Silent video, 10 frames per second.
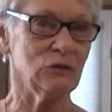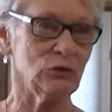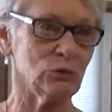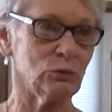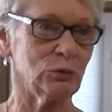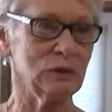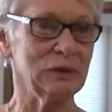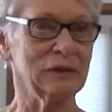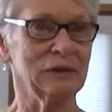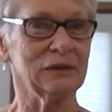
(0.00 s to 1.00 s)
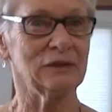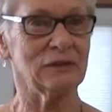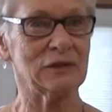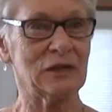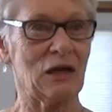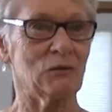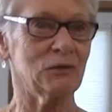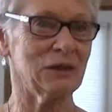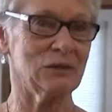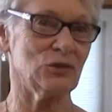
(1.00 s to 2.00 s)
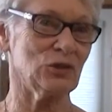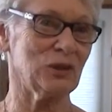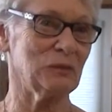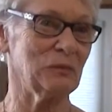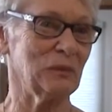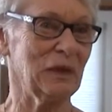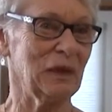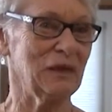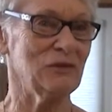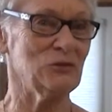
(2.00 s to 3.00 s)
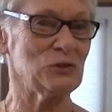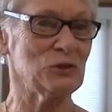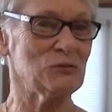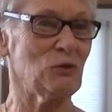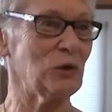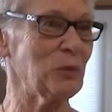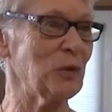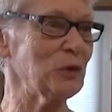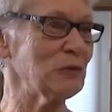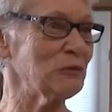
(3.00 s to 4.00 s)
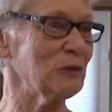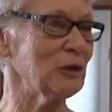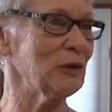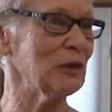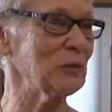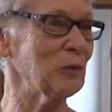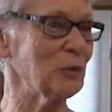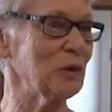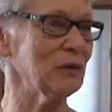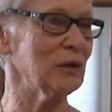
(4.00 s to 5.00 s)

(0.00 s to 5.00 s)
to sit down and just fall apart in front of them or with